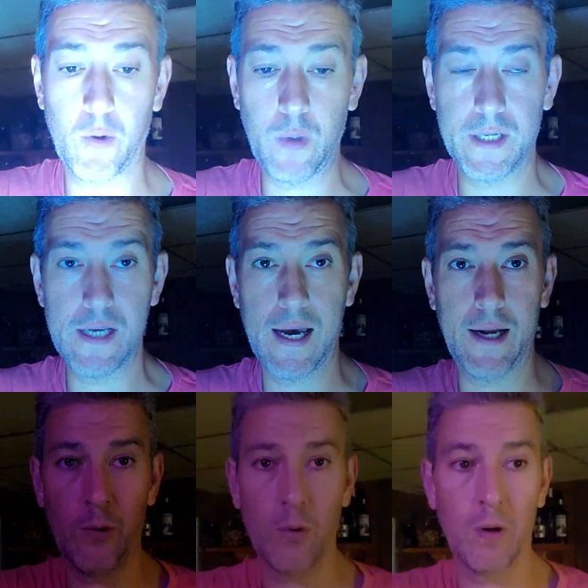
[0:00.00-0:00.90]
on a
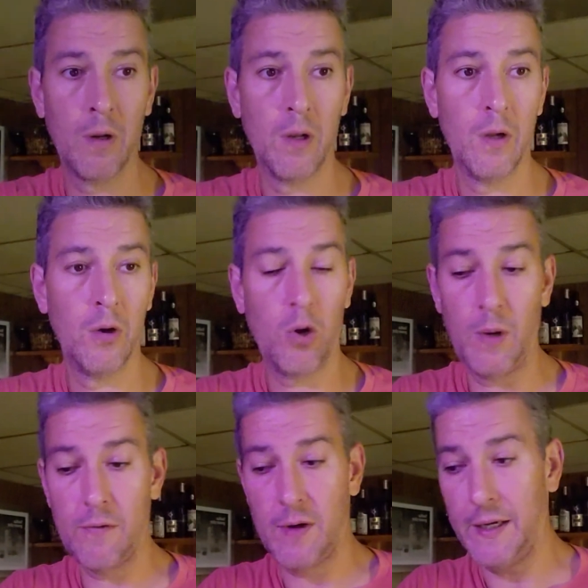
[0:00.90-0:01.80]
weekday or, or
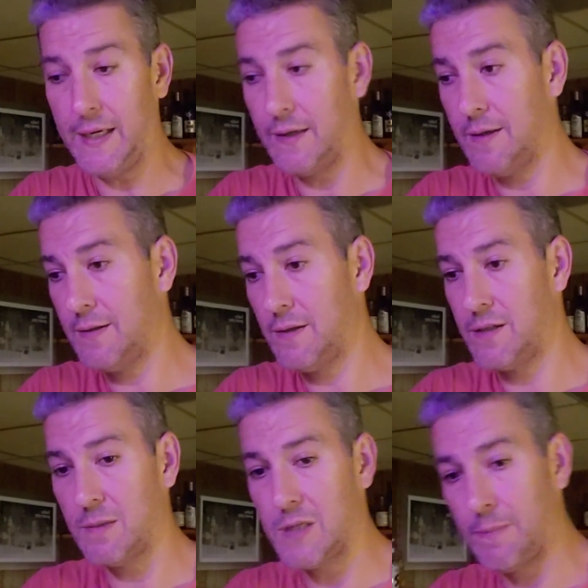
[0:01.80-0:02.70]
whenever I need
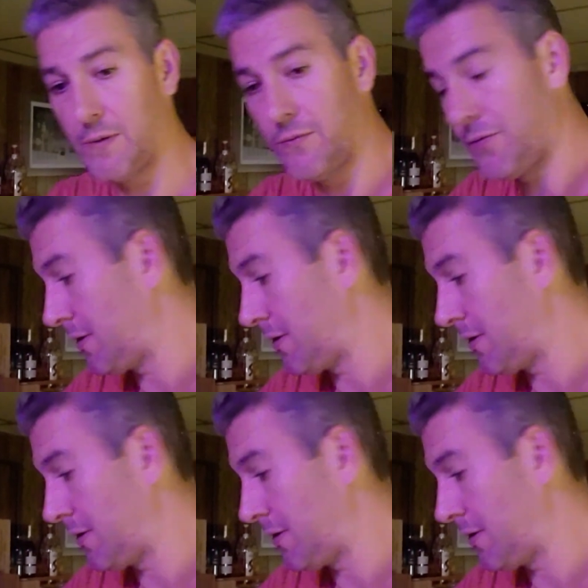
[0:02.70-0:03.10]
some type of